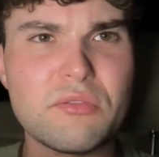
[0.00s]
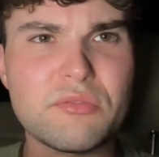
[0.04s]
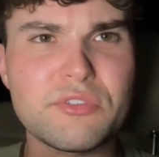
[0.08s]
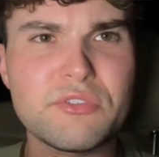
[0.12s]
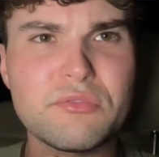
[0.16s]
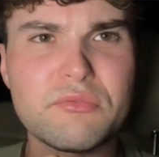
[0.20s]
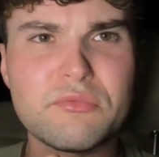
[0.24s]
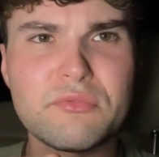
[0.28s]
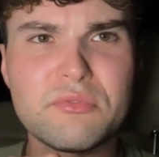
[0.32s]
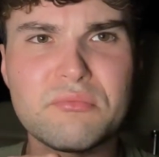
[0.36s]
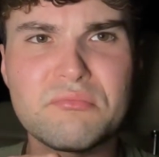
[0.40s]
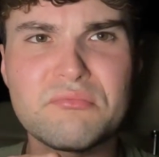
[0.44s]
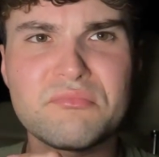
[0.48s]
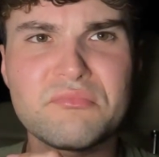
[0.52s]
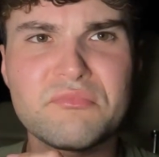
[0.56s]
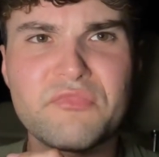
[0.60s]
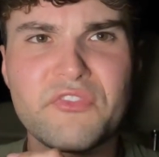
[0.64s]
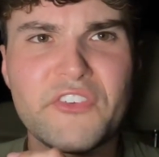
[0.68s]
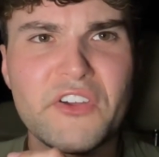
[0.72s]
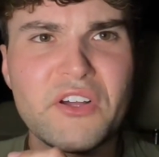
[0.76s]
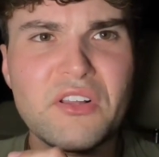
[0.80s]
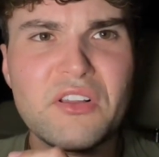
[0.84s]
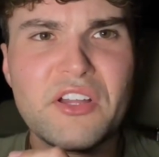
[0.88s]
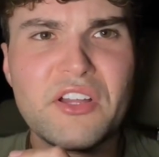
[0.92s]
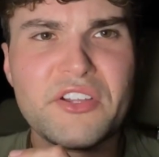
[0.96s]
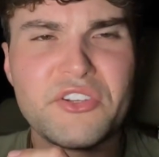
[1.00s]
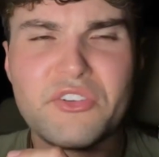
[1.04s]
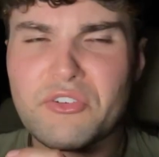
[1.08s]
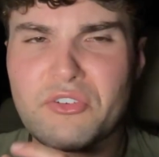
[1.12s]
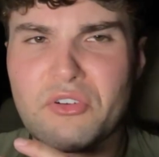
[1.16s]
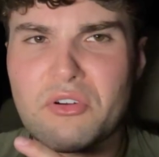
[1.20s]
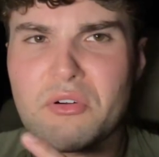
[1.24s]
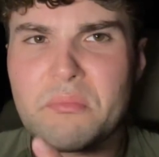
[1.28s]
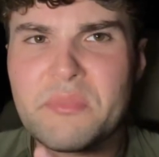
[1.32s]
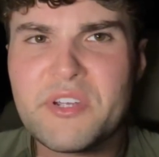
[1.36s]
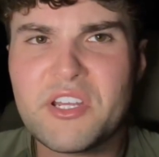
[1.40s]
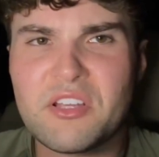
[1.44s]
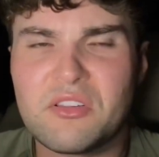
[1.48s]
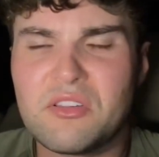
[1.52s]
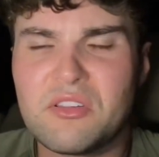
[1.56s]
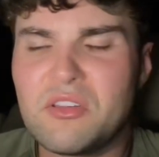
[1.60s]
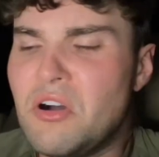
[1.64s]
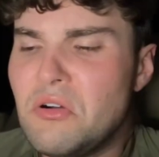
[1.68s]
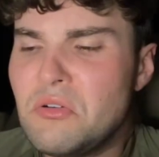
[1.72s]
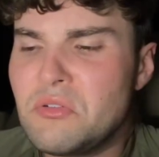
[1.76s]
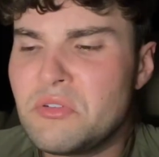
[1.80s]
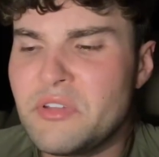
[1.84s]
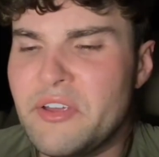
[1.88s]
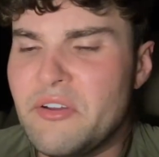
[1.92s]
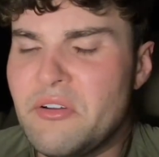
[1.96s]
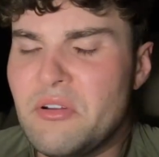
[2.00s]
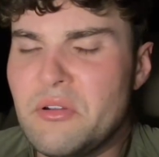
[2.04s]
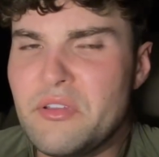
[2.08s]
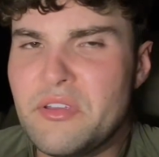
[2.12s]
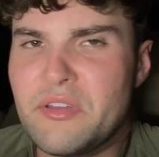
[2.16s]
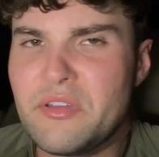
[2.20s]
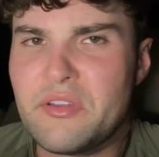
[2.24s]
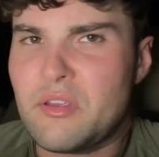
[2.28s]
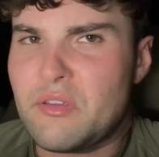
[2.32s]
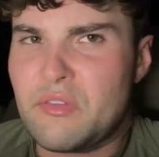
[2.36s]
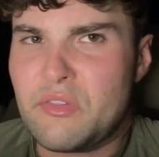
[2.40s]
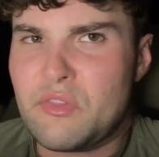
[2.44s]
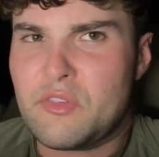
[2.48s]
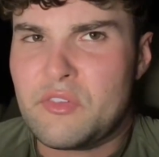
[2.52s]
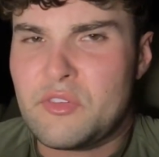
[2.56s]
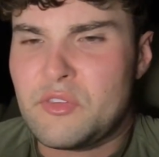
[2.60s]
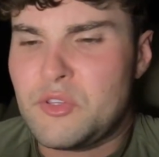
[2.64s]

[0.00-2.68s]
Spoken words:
You feel like you're going to be alone nowadays.